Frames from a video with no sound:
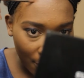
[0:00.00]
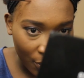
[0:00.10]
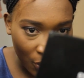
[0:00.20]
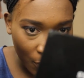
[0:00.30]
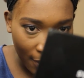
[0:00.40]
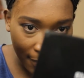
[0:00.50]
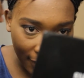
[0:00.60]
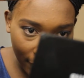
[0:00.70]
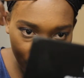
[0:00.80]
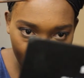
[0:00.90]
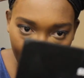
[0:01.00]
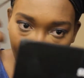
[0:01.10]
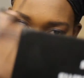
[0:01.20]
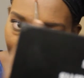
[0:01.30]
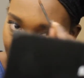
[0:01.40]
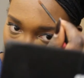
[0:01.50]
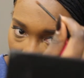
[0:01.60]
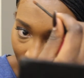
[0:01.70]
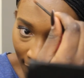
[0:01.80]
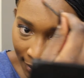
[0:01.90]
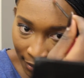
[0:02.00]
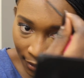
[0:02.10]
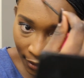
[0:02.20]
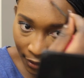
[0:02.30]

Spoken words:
but you just want to make a few little lines across.